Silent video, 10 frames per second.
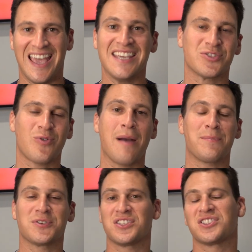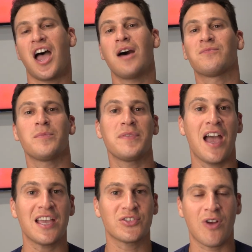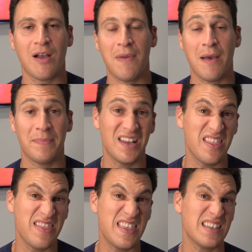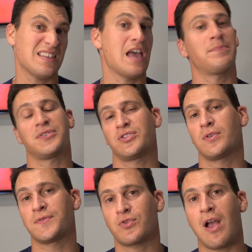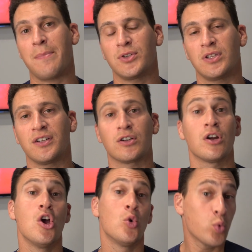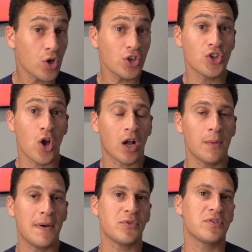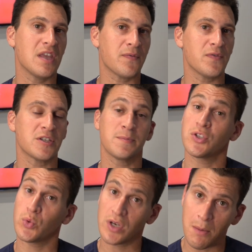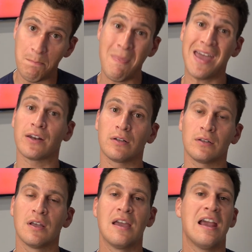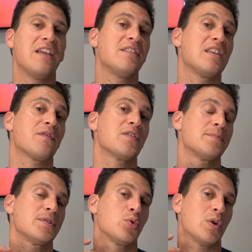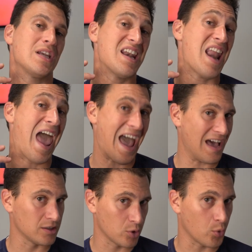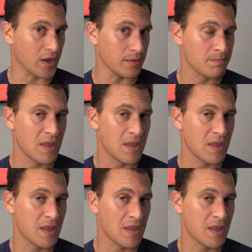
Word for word: Hey Scrappers, it's Tom from the iScrap app and in this episode of Scrap You Later, we're going to talk about the difference between a metal and the difference between an alloy.